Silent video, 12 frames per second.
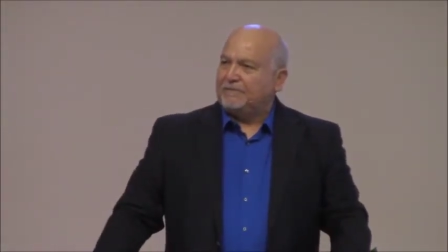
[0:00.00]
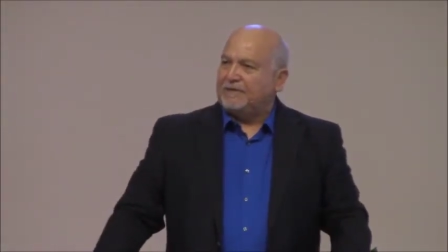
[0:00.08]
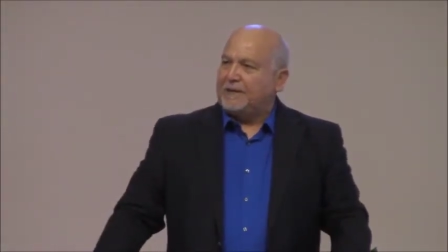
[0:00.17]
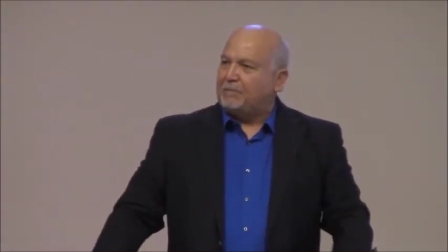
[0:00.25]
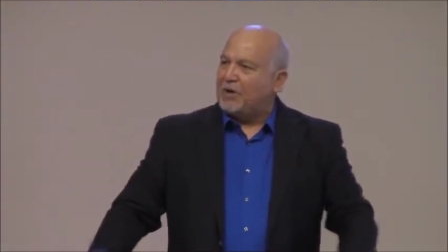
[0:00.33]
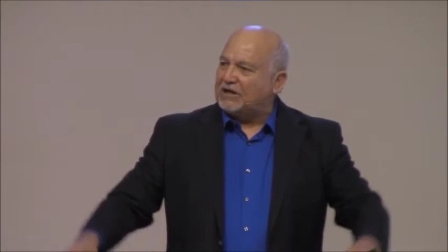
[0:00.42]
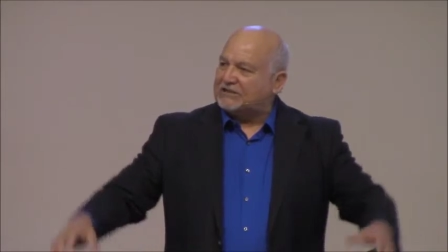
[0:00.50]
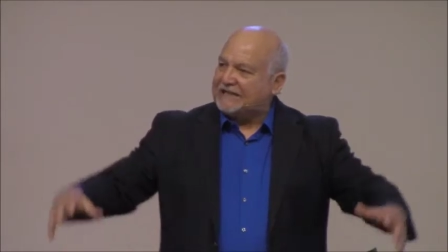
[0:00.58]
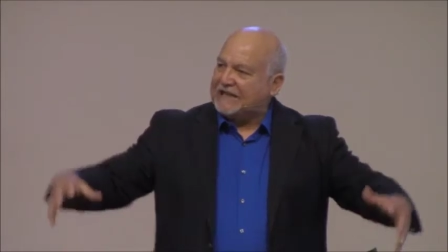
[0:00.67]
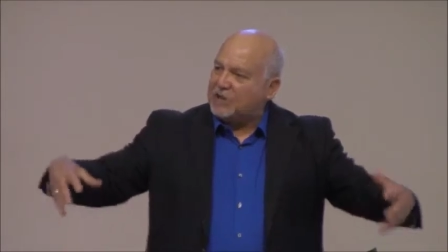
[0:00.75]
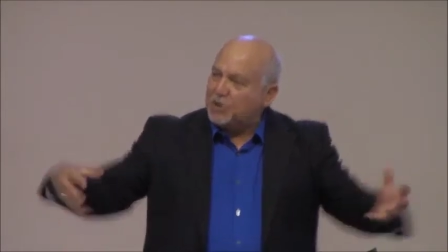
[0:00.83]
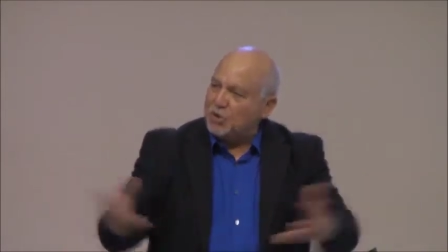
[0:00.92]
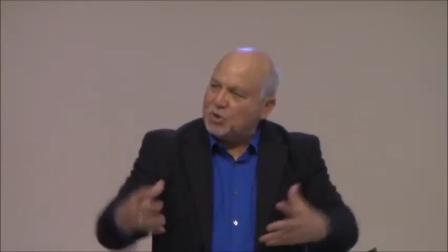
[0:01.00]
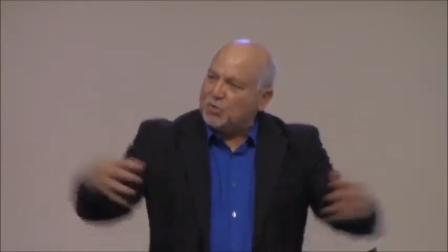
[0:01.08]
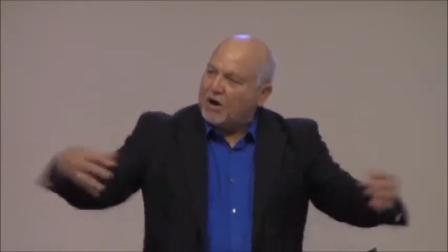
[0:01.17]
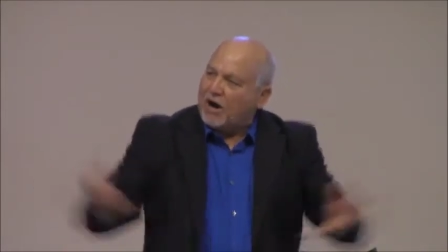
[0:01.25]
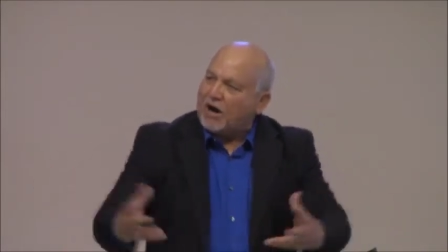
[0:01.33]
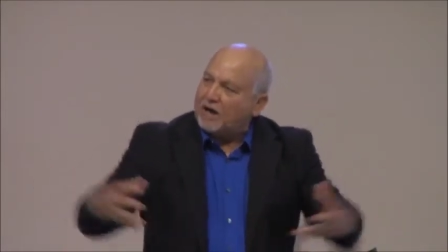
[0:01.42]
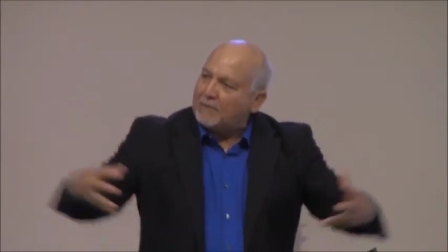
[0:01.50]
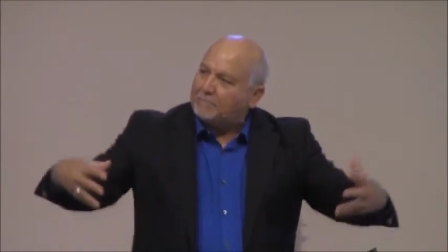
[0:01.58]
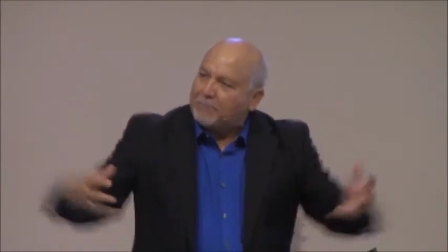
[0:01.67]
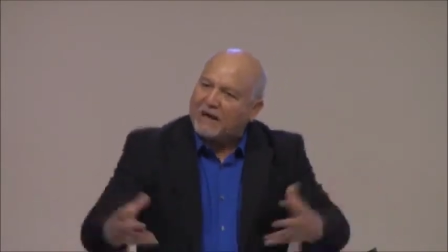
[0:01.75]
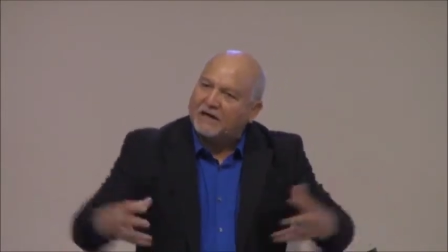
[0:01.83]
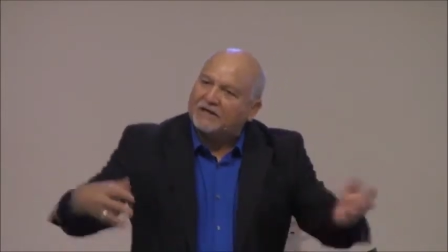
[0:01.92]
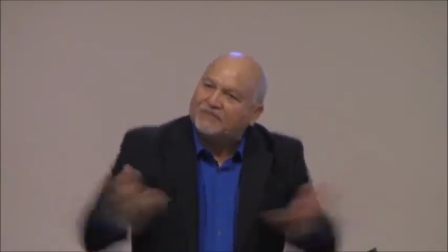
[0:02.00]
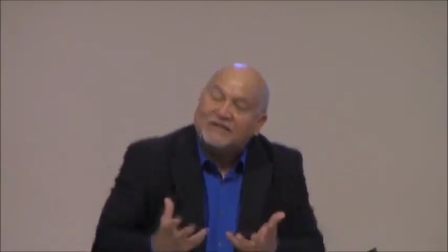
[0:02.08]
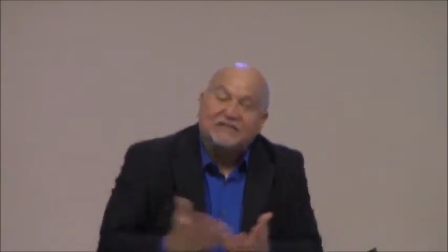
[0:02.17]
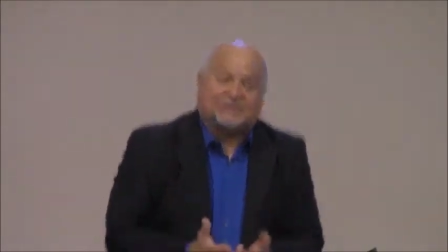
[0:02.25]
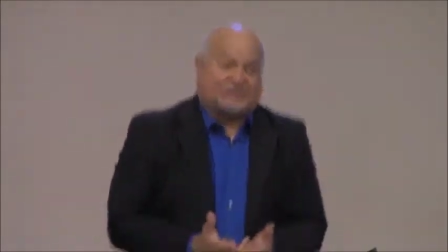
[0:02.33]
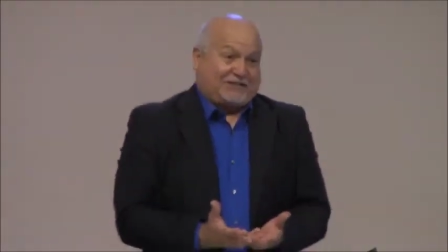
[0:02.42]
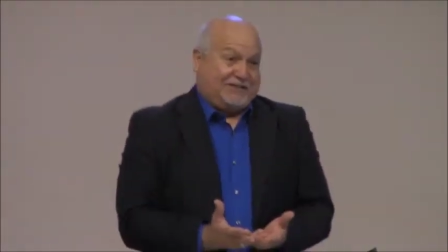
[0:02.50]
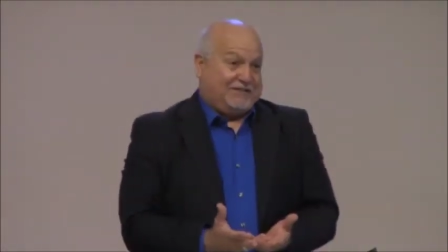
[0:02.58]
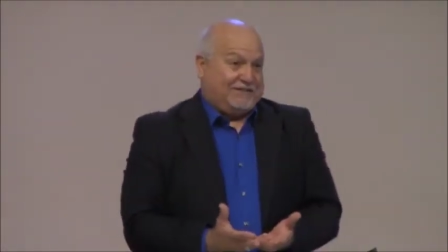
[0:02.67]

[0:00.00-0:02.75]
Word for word: And Paul is saying, You are part of this.